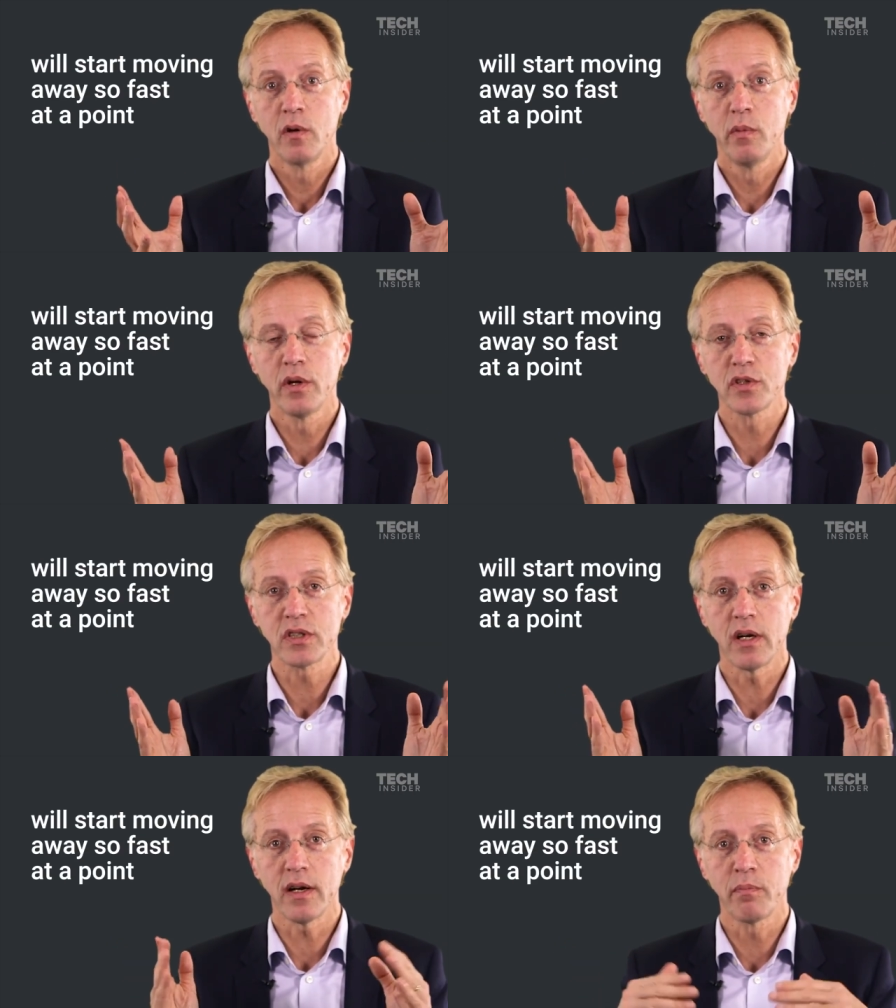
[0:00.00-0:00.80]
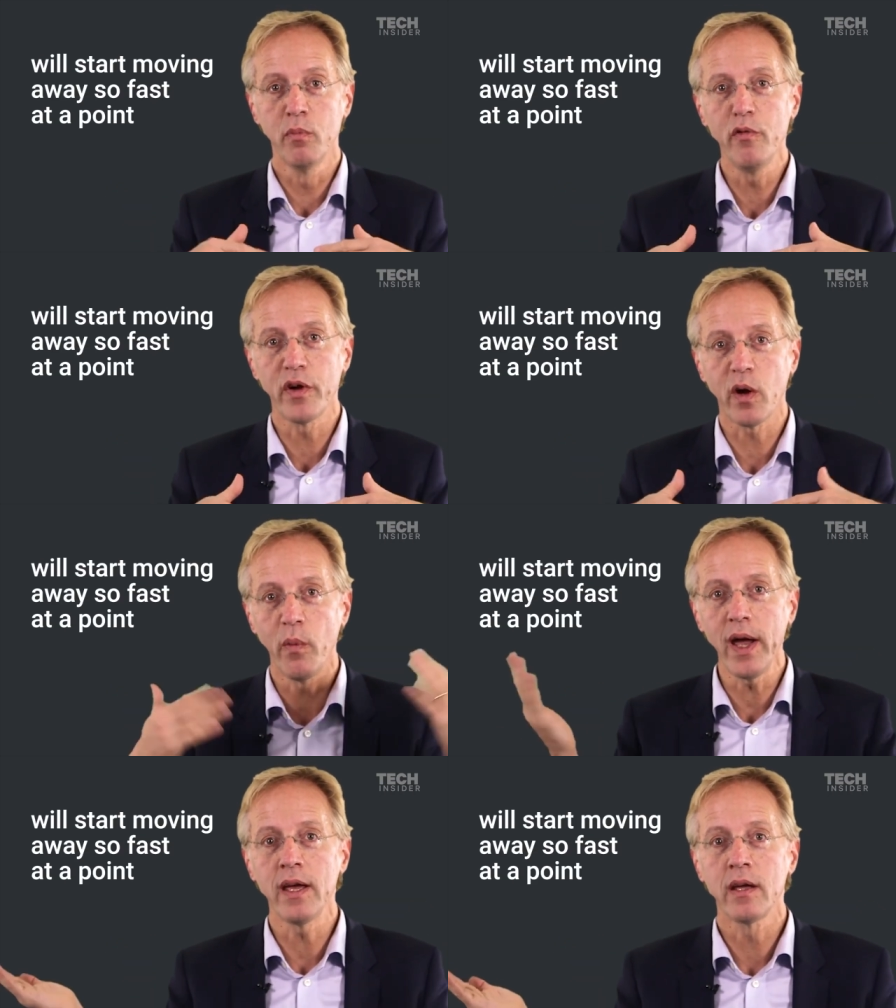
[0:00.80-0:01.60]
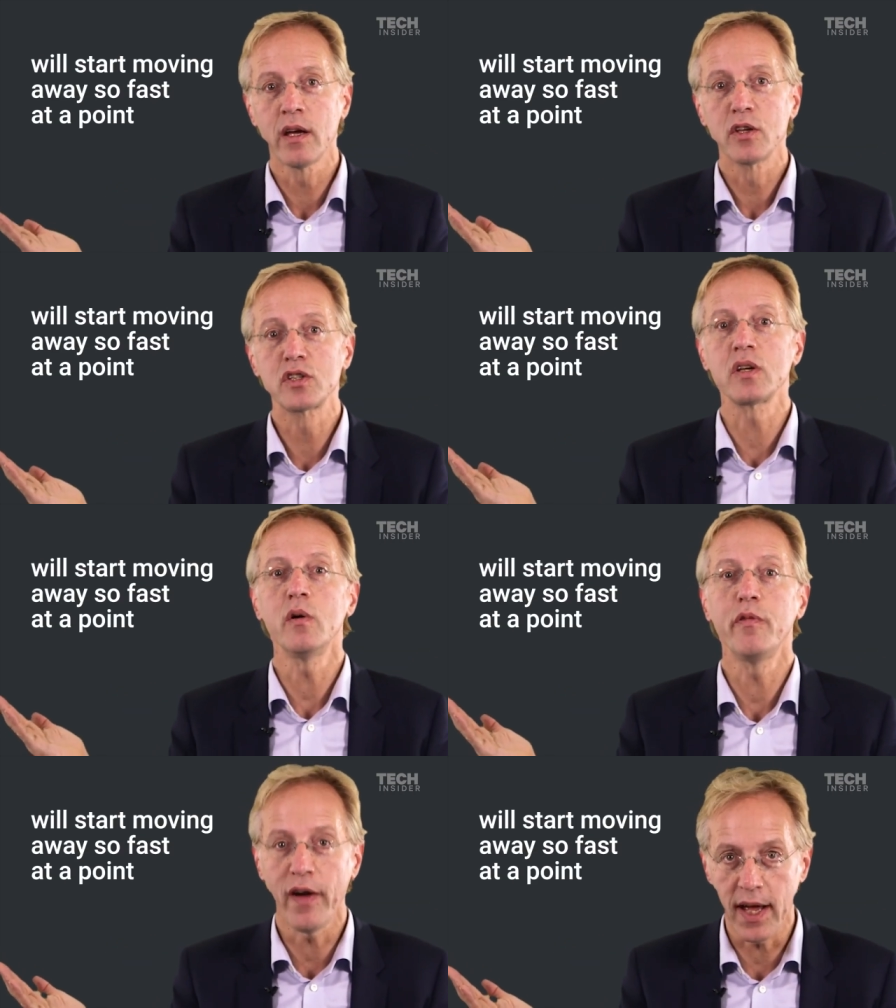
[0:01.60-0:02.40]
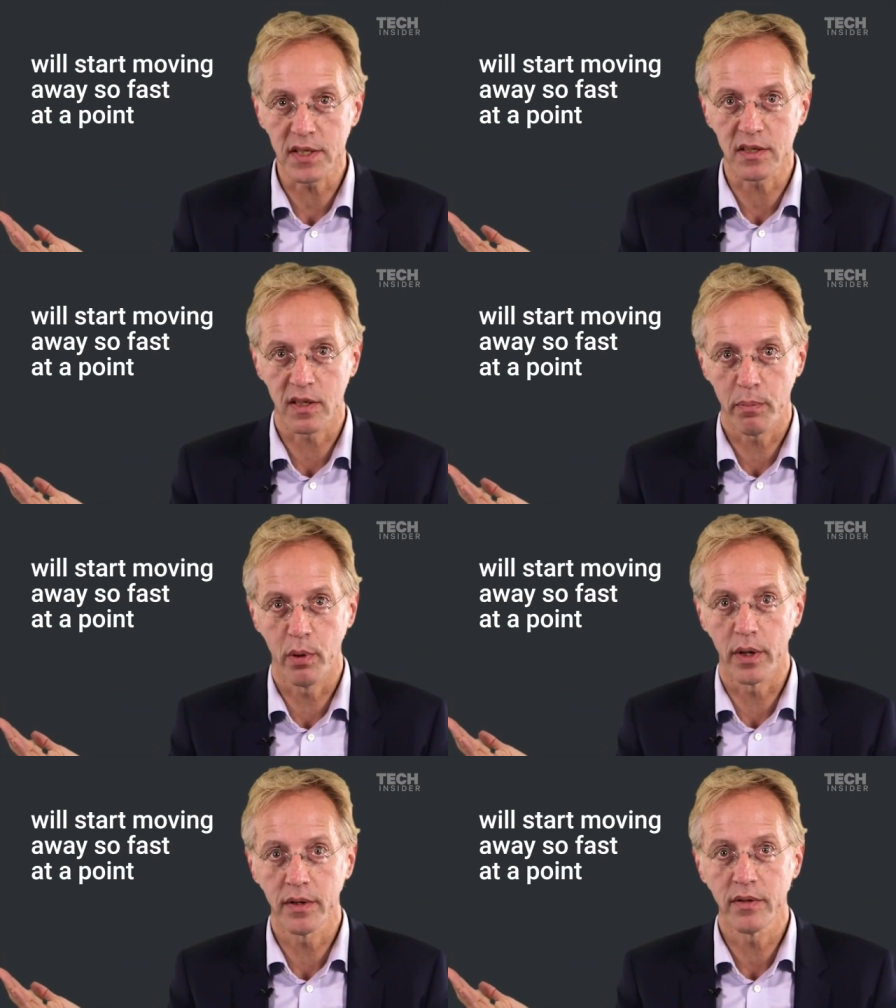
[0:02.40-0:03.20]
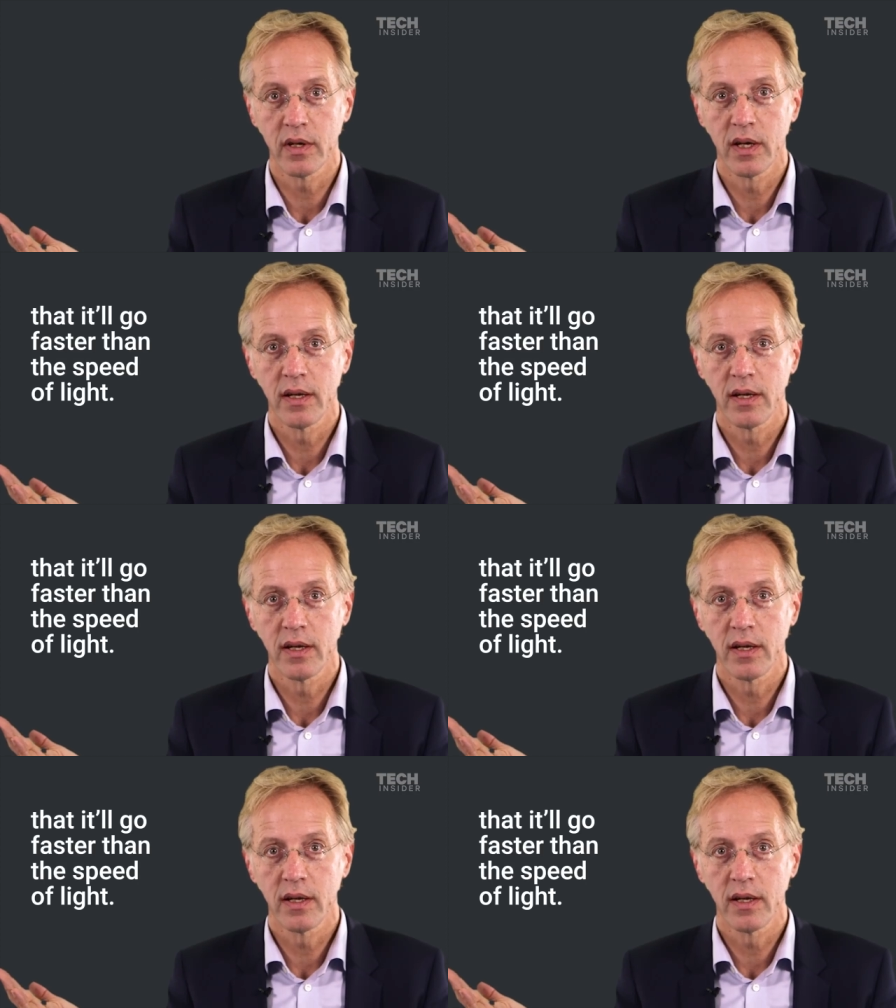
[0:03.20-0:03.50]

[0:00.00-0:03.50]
will start moving away so fast at a point